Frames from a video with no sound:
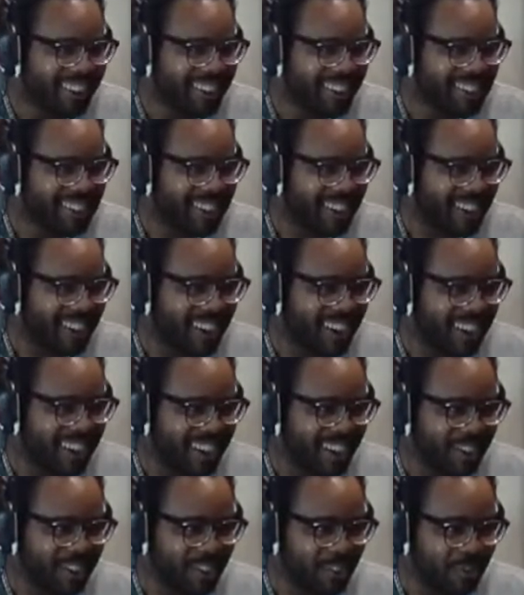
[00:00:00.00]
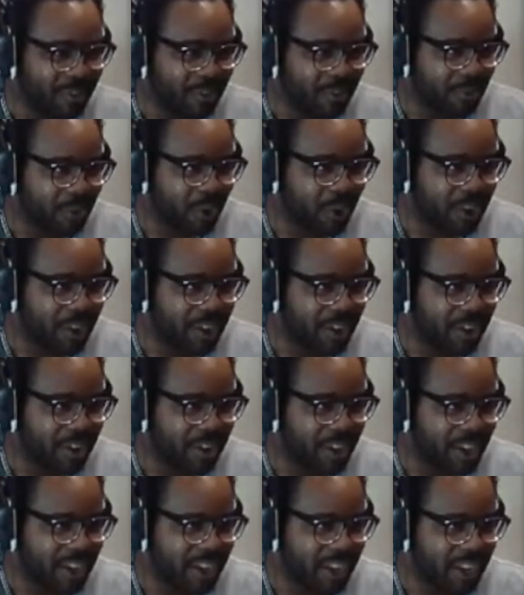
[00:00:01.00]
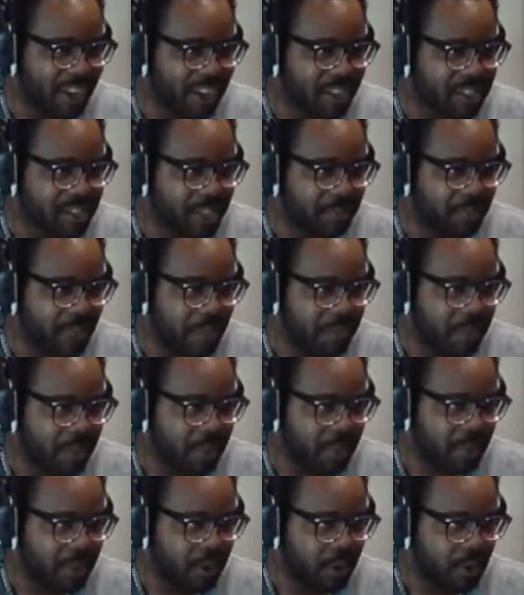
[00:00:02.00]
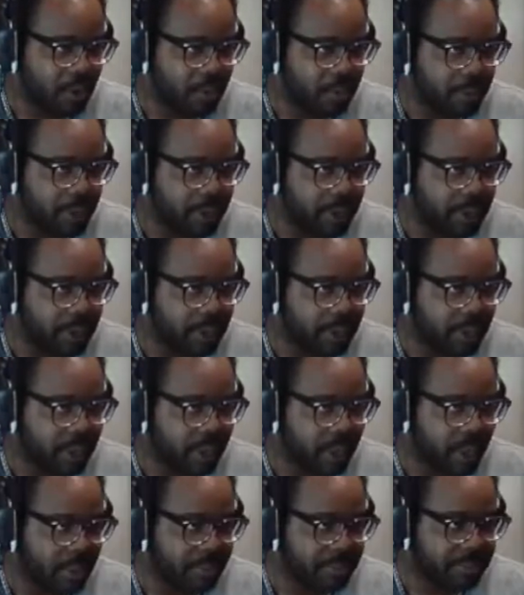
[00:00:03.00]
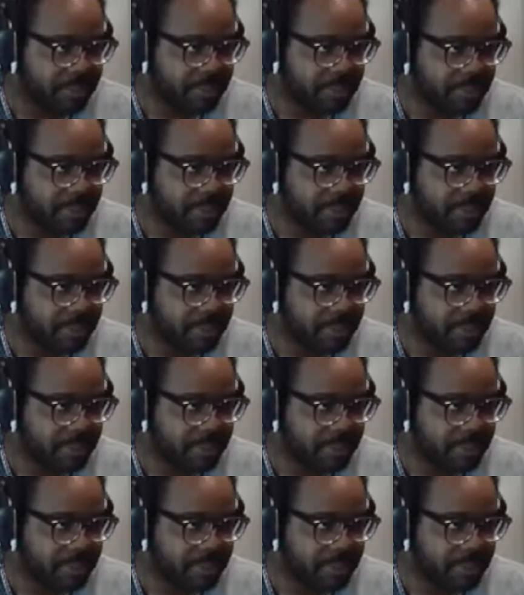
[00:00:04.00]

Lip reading: Because you can roll under and skip that mid barrel, but I